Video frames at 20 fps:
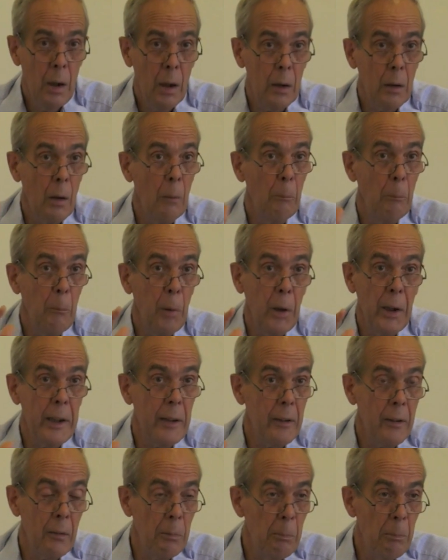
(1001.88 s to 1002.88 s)
a
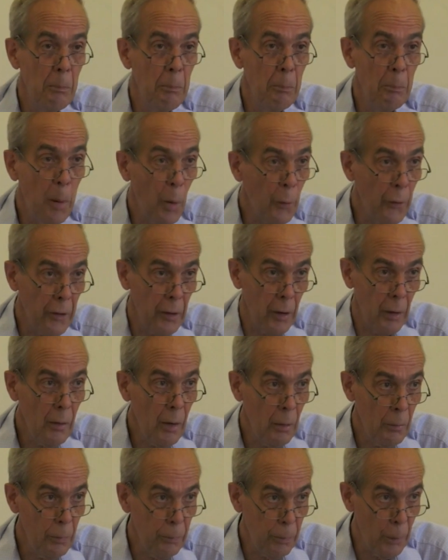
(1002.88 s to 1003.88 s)
complete body
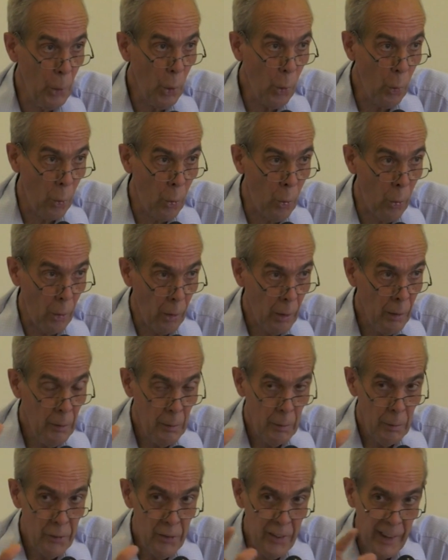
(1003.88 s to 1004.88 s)
of law,
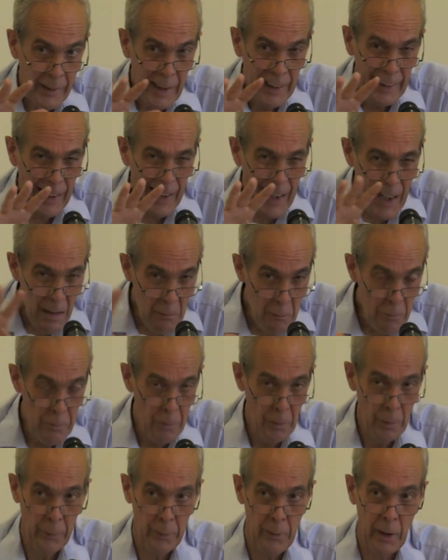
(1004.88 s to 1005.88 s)
settling
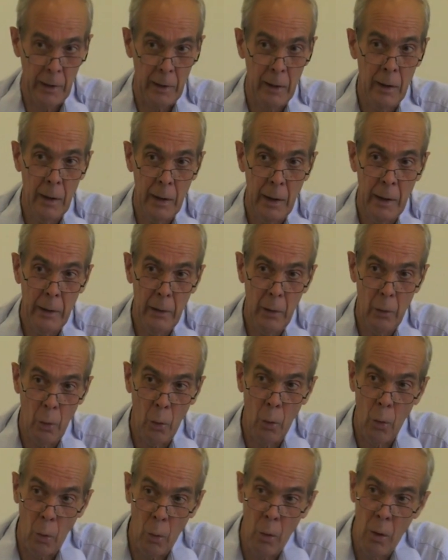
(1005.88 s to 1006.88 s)
everything in
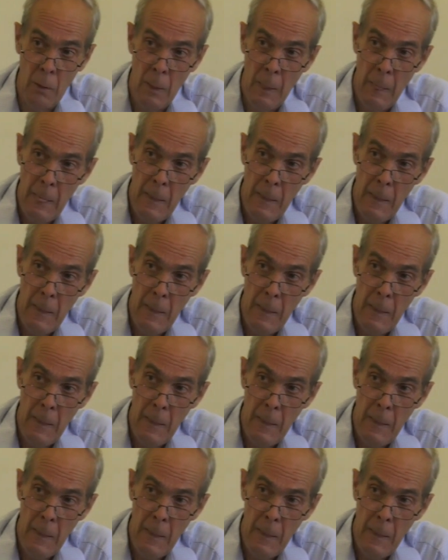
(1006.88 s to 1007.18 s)
law,